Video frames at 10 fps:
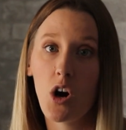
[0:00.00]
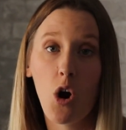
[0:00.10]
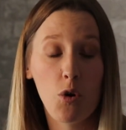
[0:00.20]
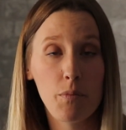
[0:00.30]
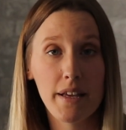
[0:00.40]

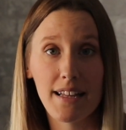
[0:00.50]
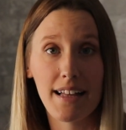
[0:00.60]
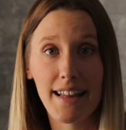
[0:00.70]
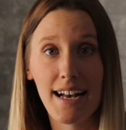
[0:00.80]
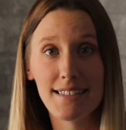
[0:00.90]
hoping
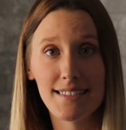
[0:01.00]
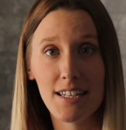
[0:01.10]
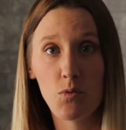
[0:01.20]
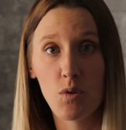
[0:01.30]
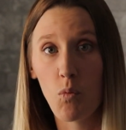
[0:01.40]
that that
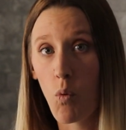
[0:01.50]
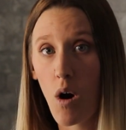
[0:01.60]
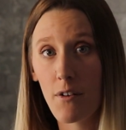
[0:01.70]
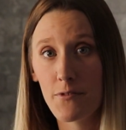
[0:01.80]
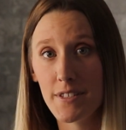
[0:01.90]
scent would
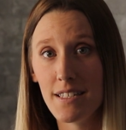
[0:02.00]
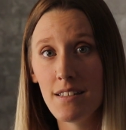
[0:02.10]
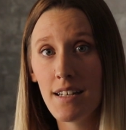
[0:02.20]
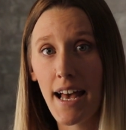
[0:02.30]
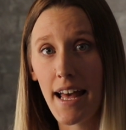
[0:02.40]
waft
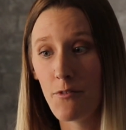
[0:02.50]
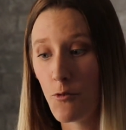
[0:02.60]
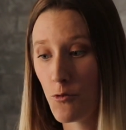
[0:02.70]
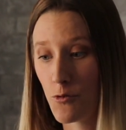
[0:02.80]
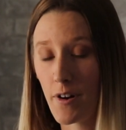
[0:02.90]
in
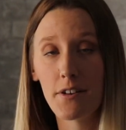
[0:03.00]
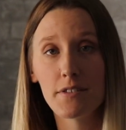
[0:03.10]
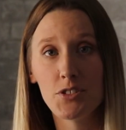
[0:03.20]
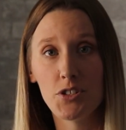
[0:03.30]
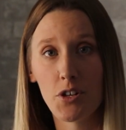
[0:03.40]
and
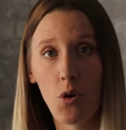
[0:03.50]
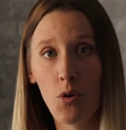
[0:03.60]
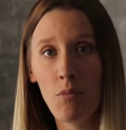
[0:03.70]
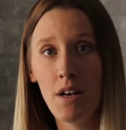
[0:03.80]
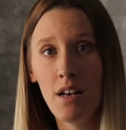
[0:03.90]
fragrance your
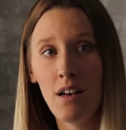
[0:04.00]
home,